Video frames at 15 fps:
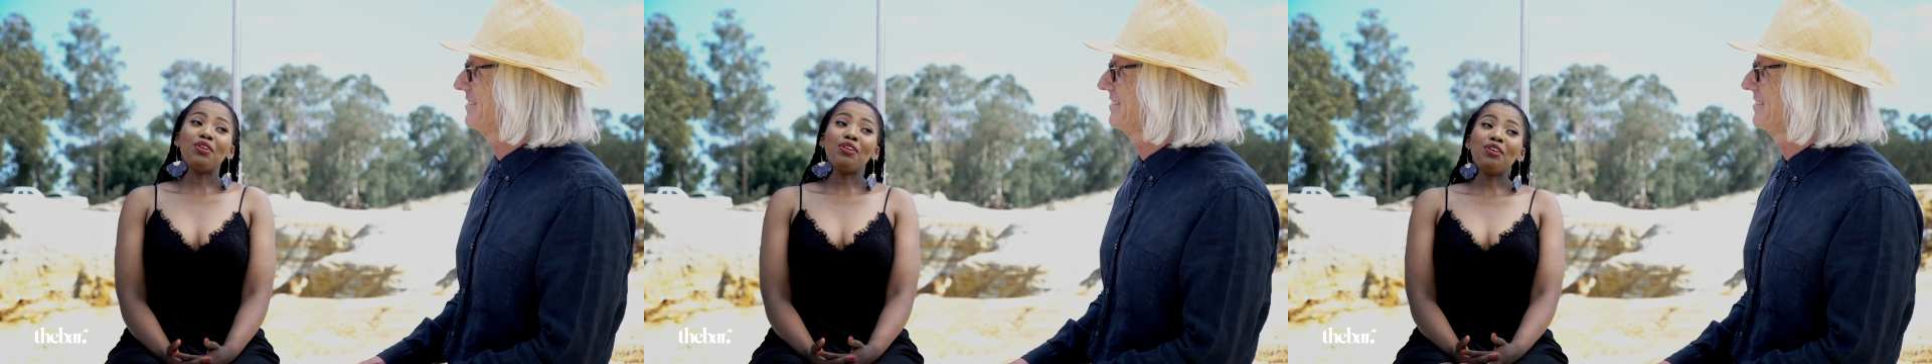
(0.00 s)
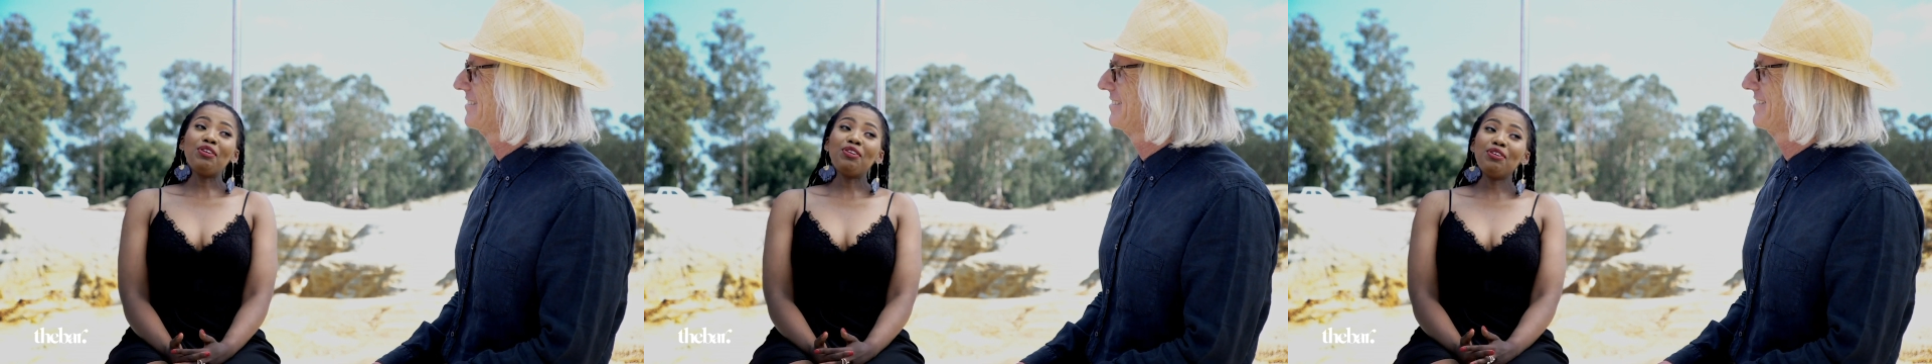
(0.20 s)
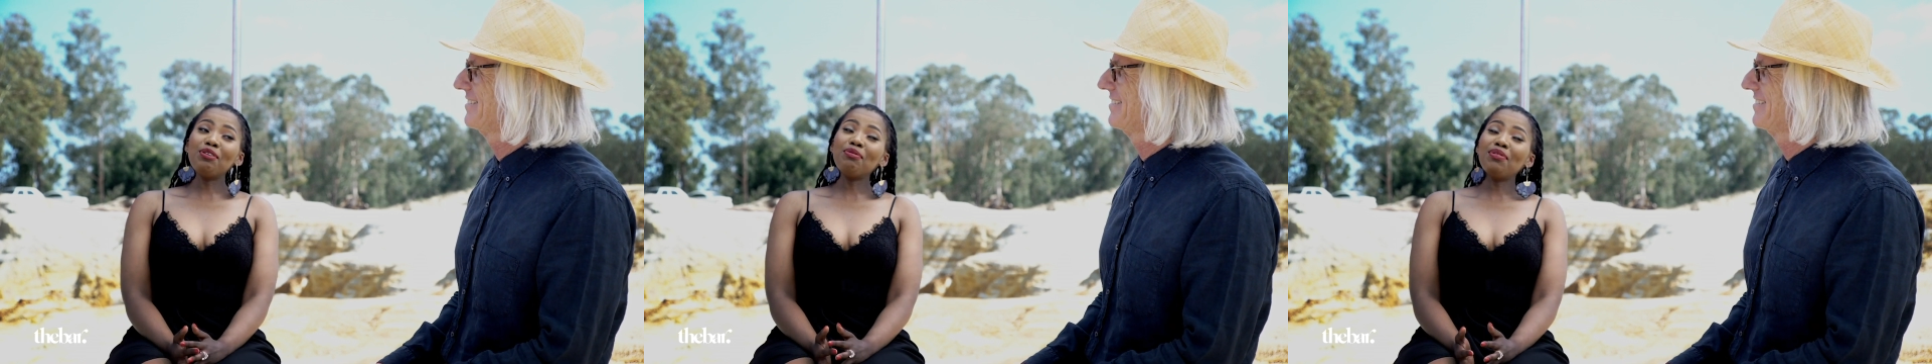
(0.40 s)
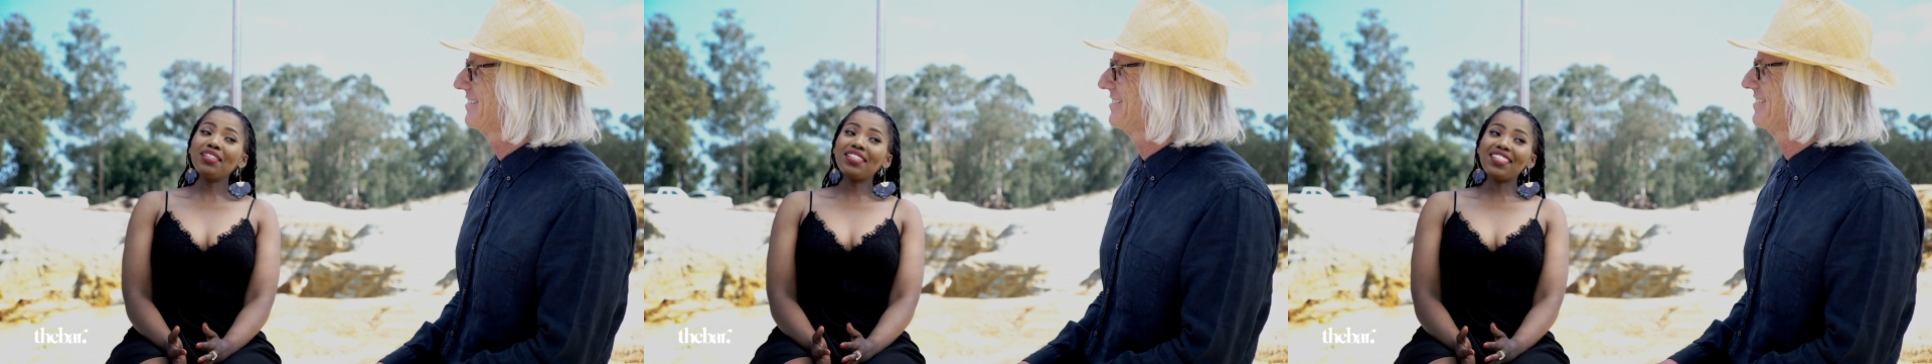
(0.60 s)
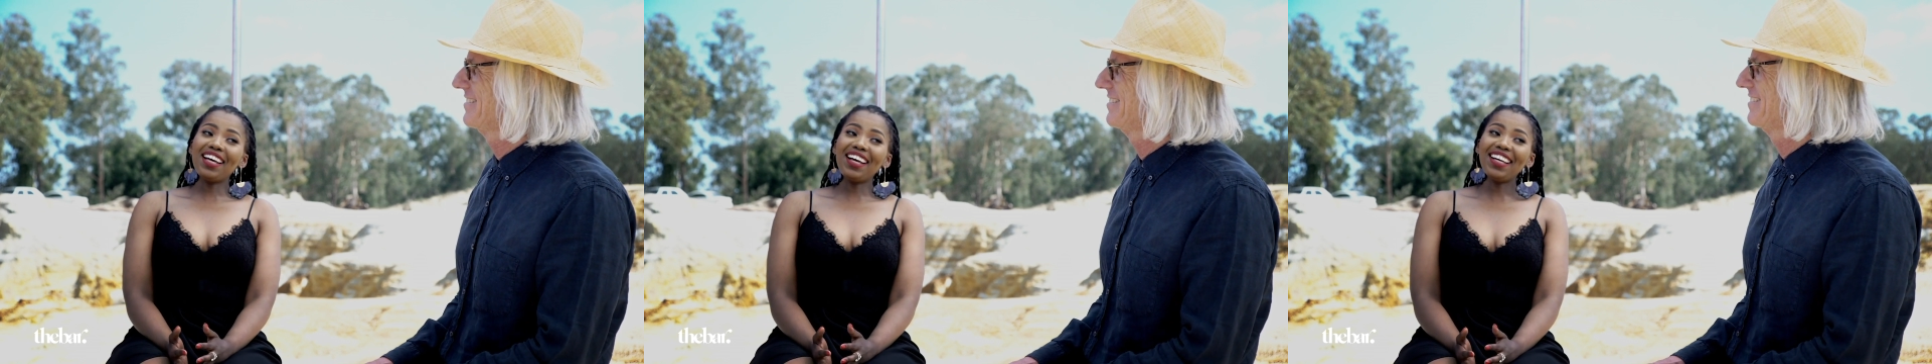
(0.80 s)
when
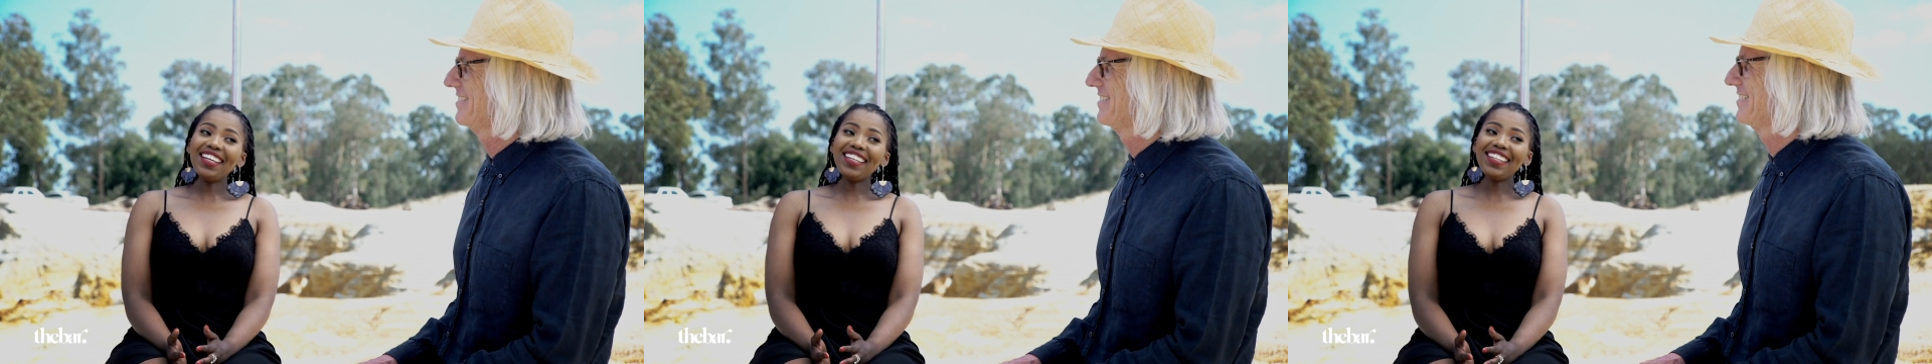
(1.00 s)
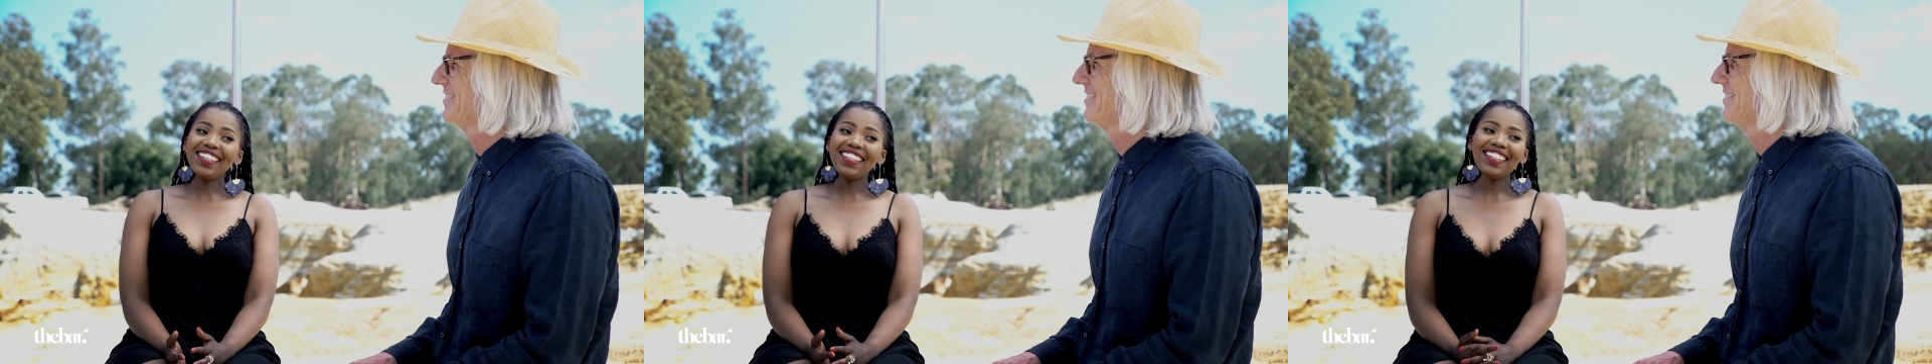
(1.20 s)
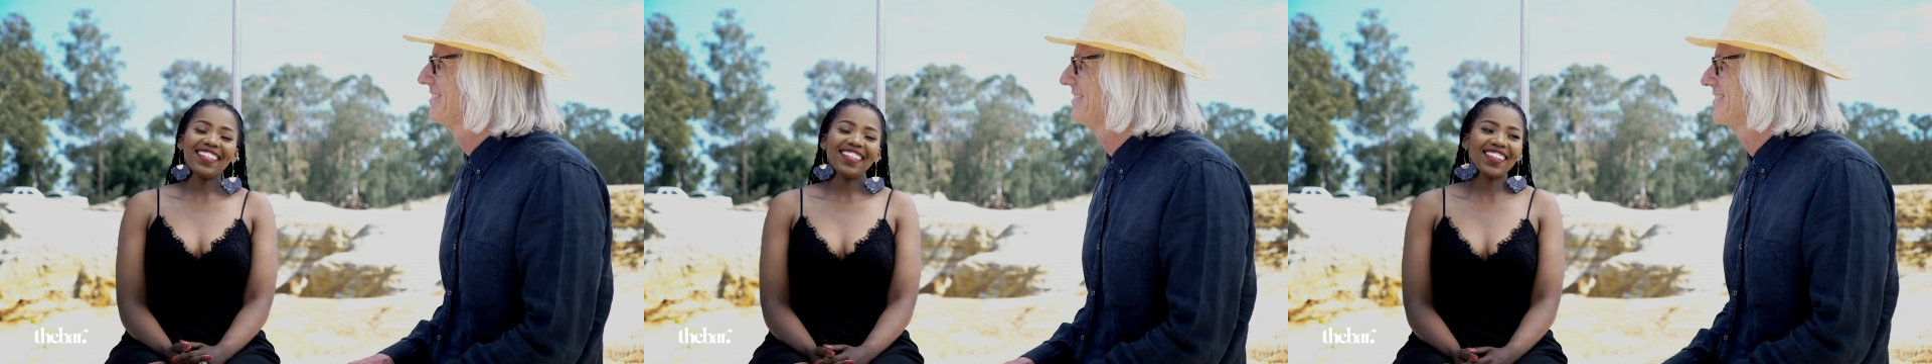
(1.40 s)
humans die,